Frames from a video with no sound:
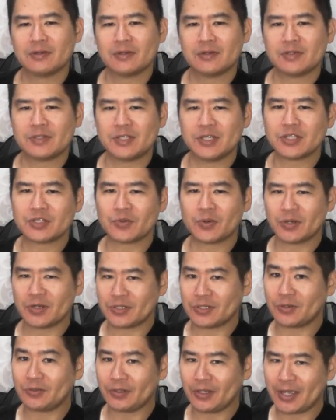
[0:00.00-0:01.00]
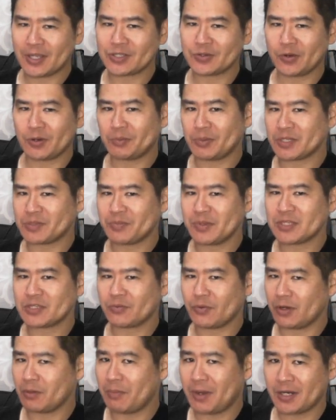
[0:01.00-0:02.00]
C squared is equal to A squared plus B
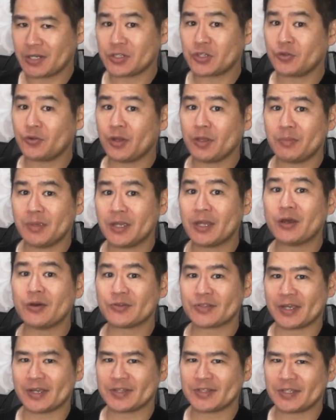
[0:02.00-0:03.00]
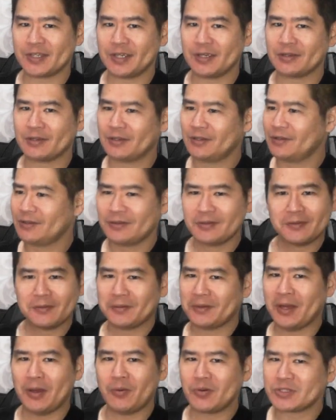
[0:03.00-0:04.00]
squared minus 2AB cosine C.
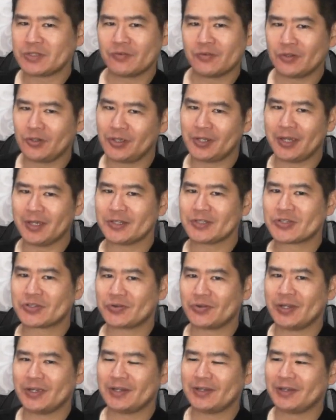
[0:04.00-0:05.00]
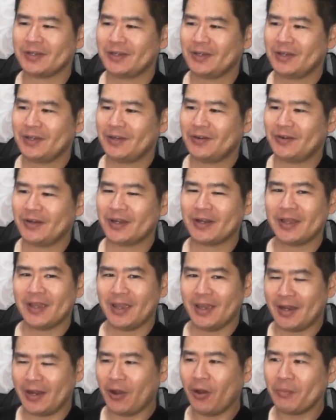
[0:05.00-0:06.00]
I wasn't even looking at the screen. All right,
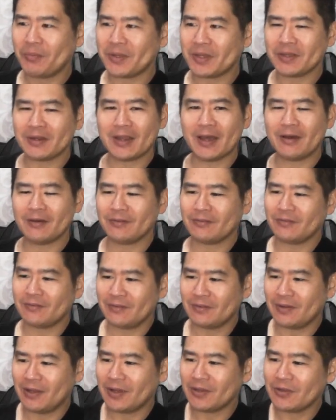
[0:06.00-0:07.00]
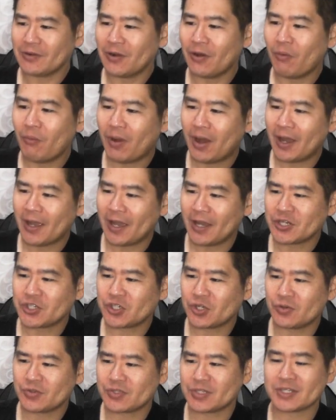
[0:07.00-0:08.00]
and I hope that you now you know why I
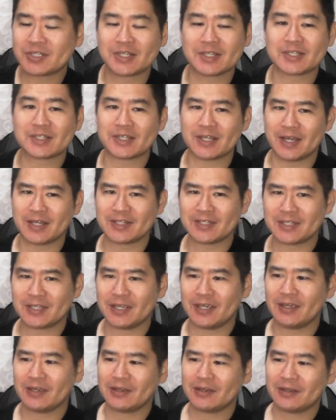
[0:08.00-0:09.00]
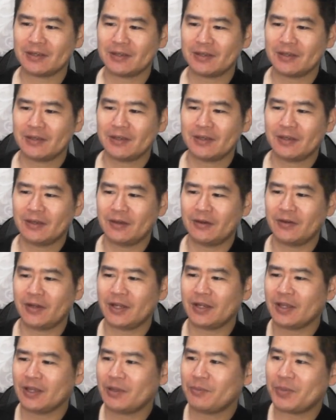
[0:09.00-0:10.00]
chose this as side C. All
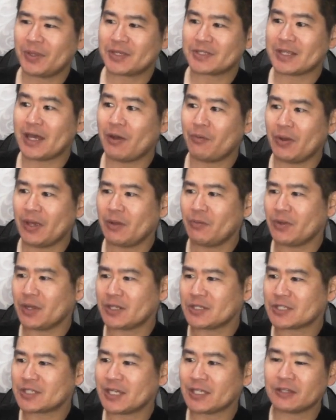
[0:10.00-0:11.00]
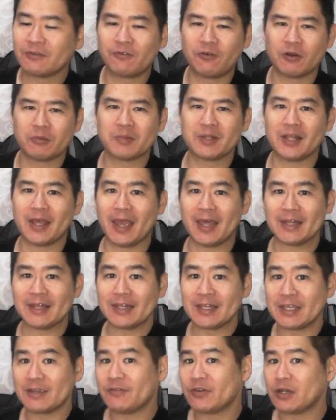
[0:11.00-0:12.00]
right, because that way we can just take the formula
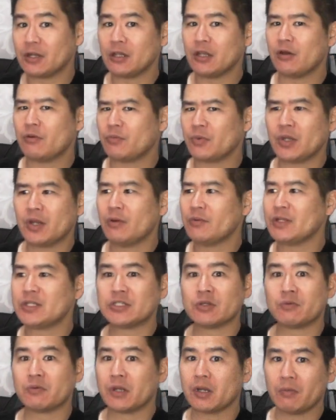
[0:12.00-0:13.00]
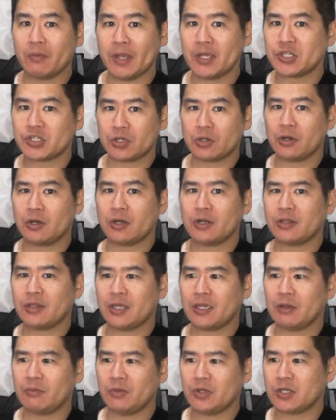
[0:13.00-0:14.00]
and leave it alone. We don't need to rearrange it or
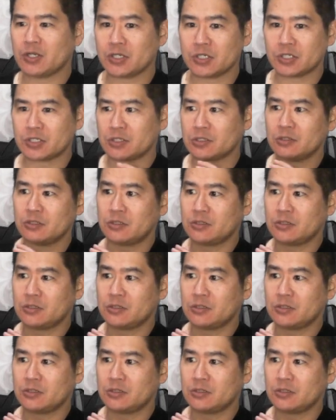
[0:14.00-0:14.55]
anything. We could just